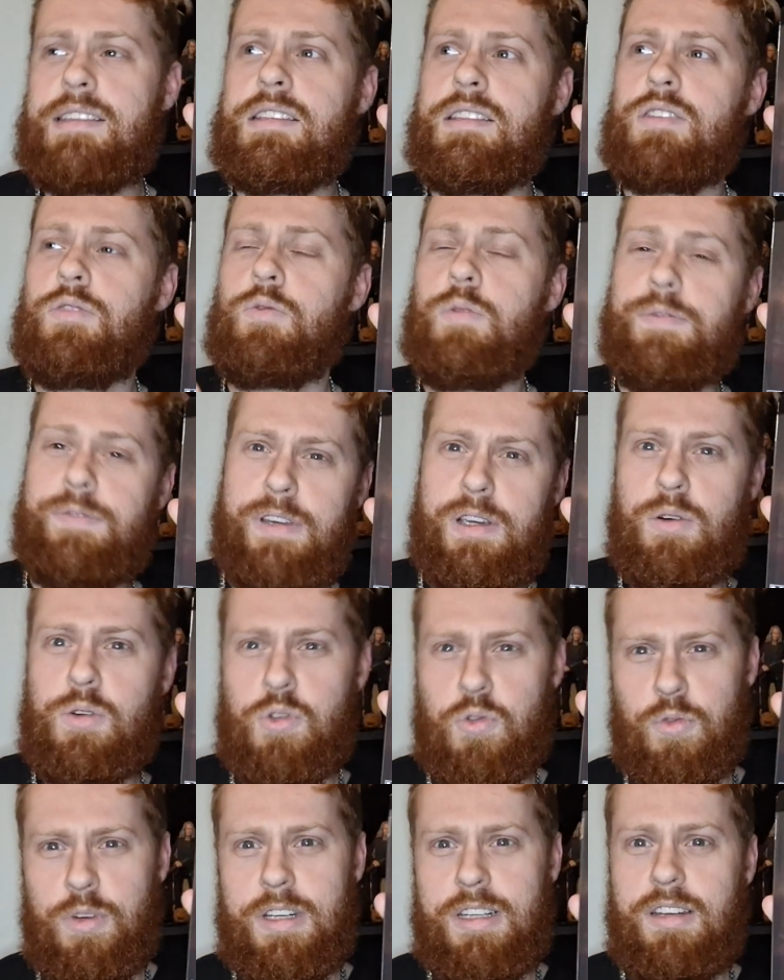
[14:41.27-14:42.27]
and the reveal
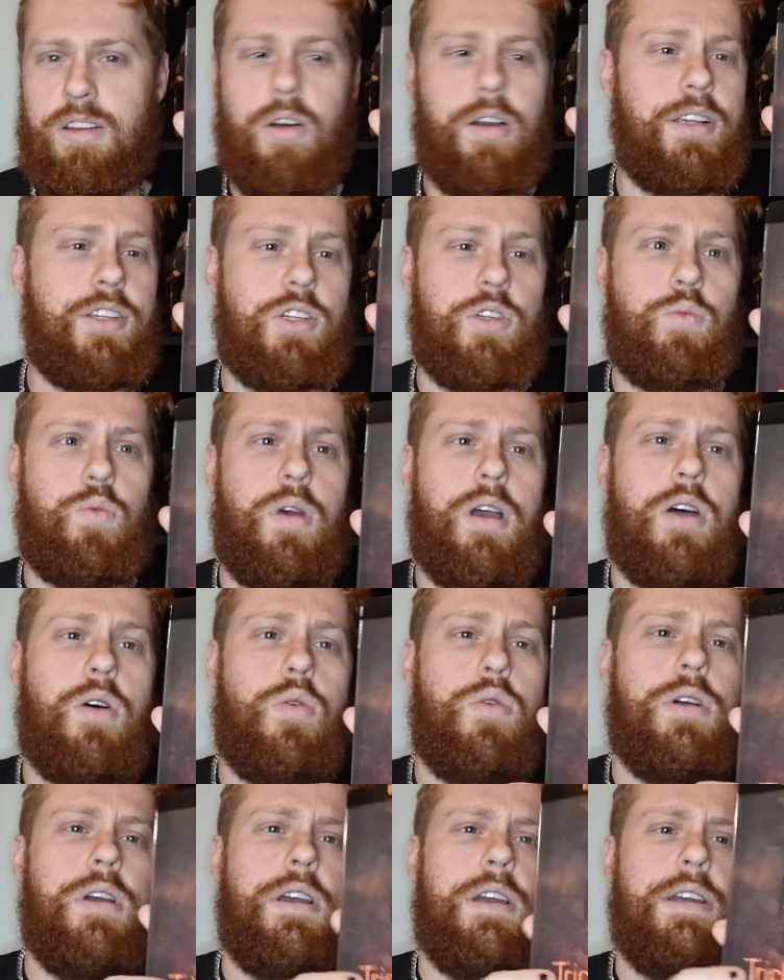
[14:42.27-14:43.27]
is really nice as
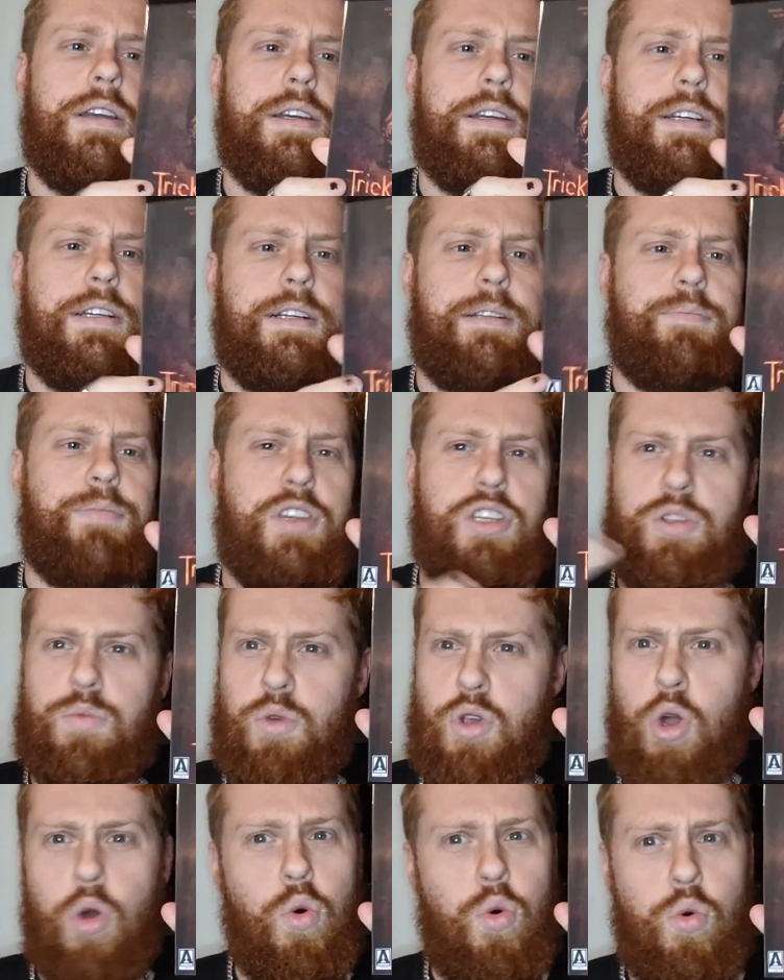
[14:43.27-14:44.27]
well. There's some
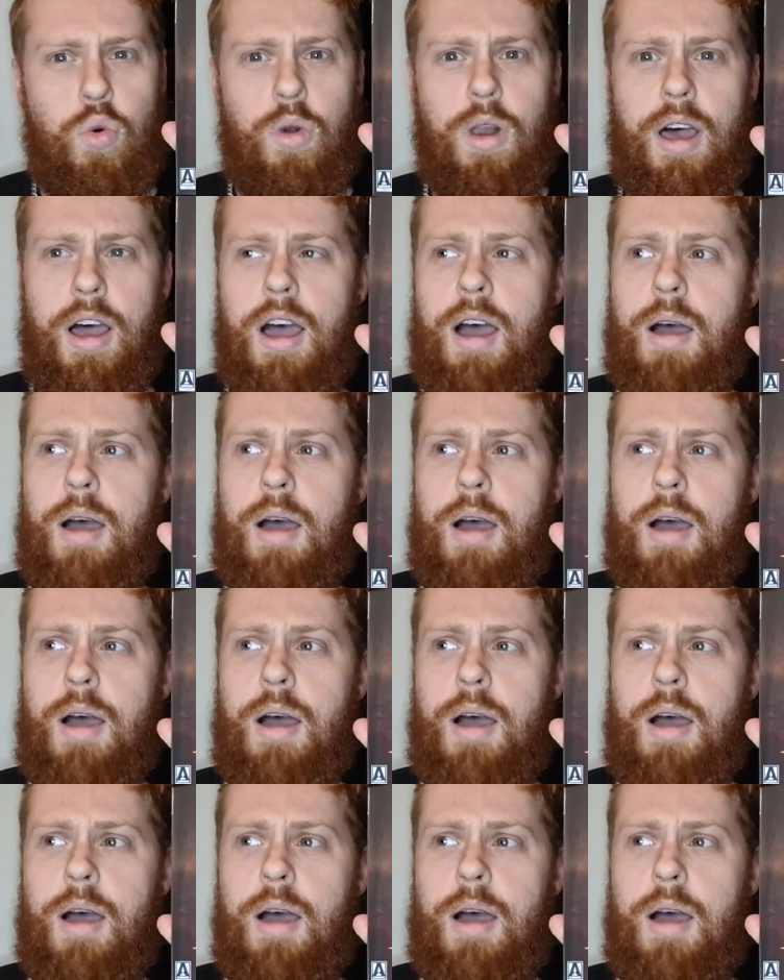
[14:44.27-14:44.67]
cool